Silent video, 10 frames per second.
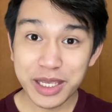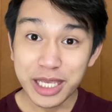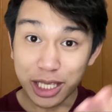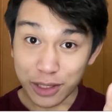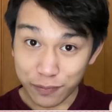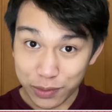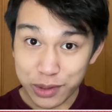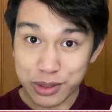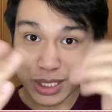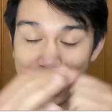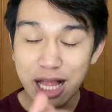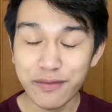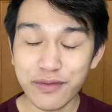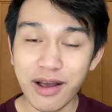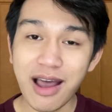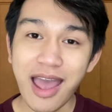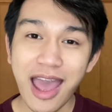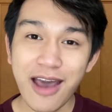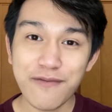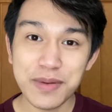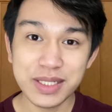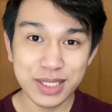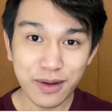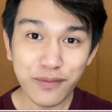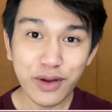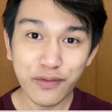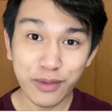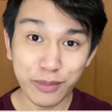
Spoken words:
If you yourself have been suffering from